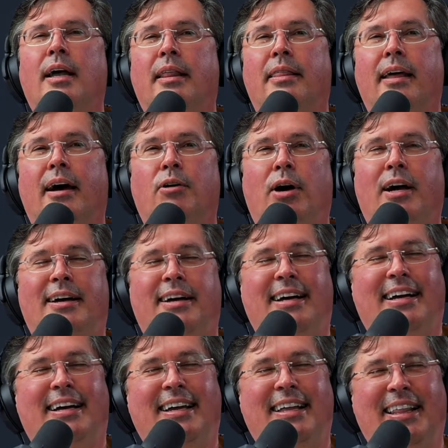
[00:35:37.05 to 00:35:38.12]
That
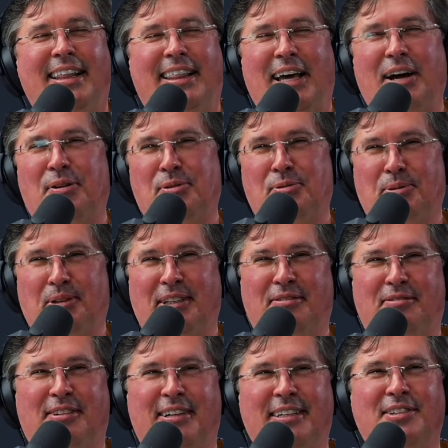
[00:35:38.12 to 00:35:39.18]
was one of the
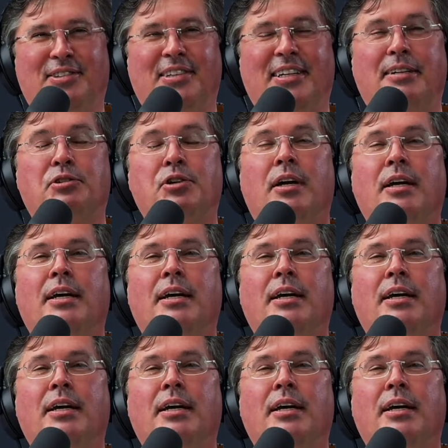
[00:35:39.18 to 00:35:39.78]
funniest things.